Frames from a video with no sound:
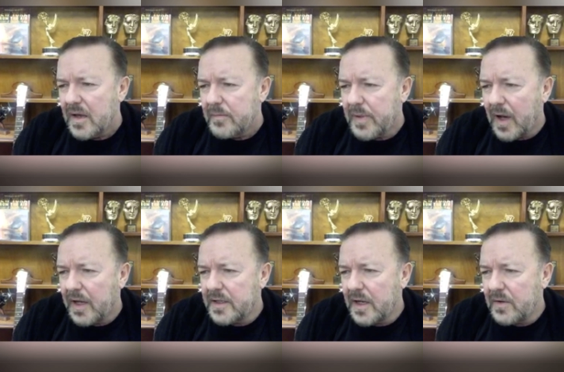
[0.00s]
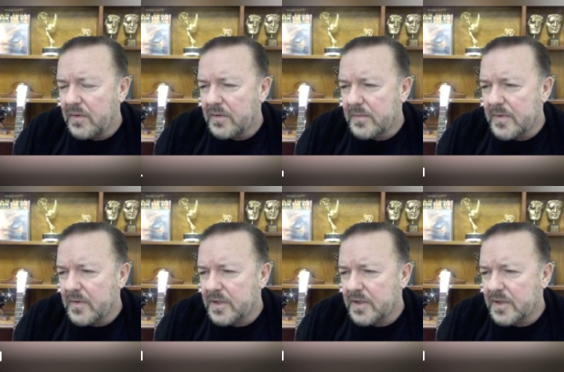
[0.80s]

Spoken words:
But I know the mirror